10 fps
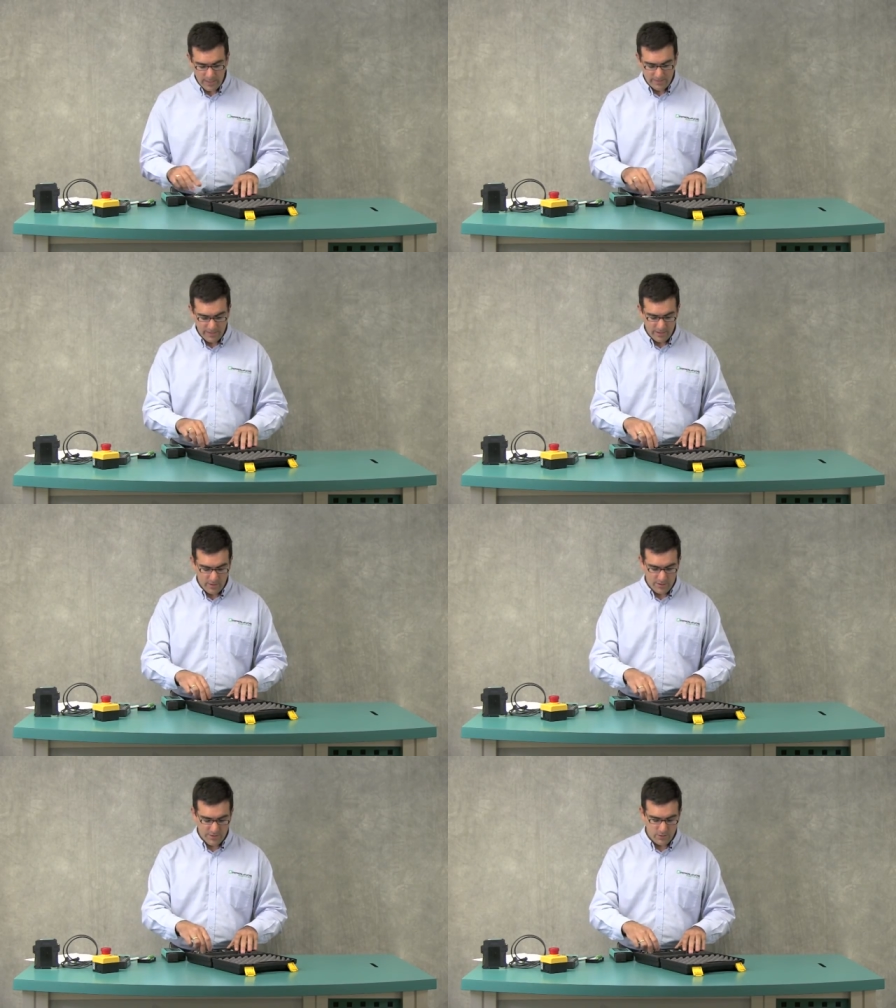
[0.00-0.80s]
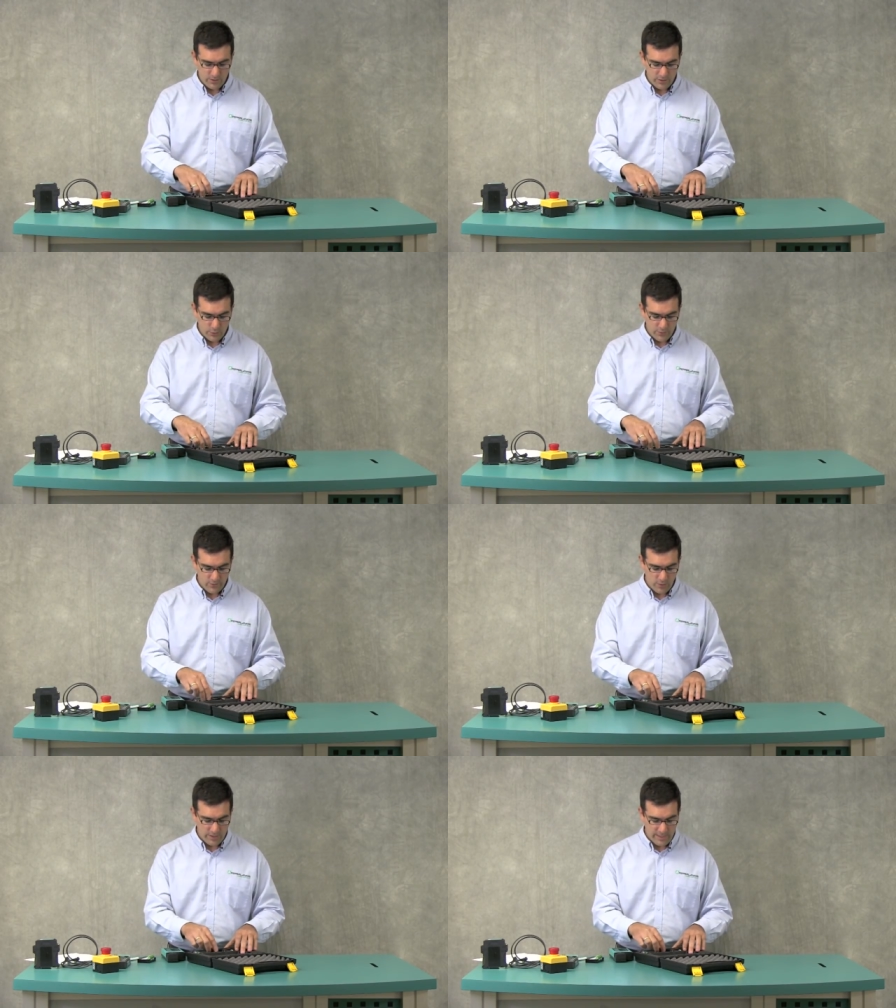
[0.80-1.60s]
And then it also includes
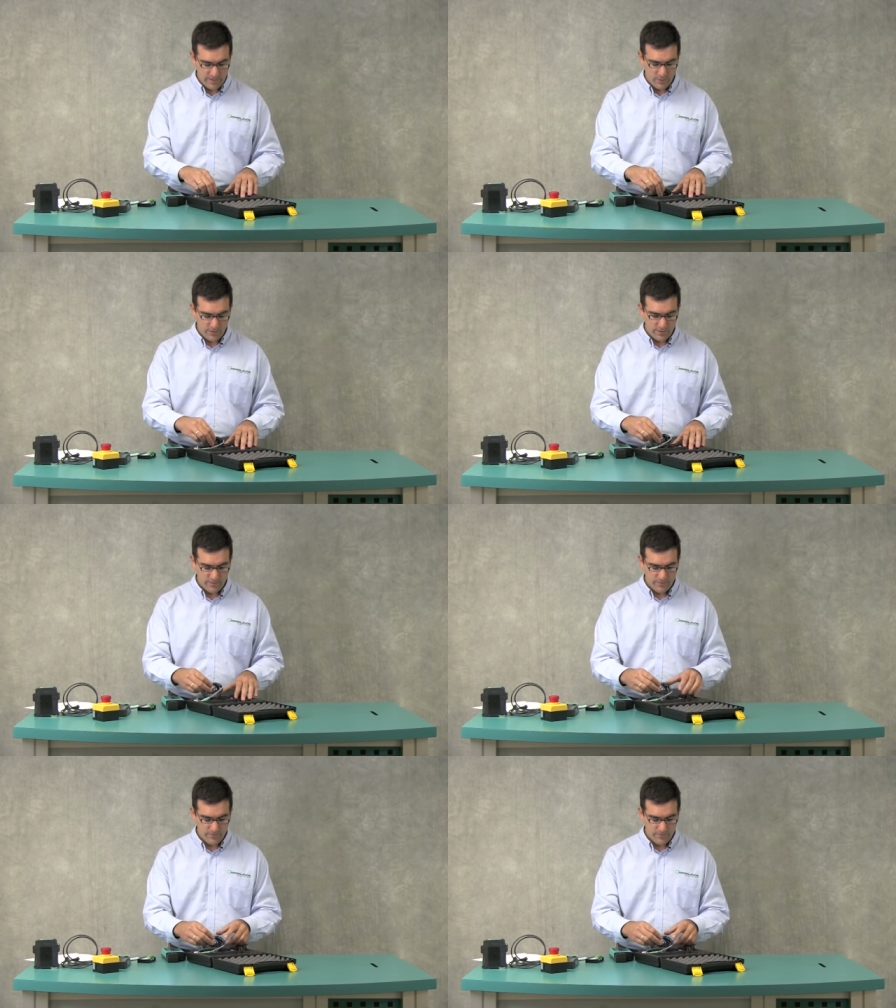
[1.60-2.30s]
4 cables.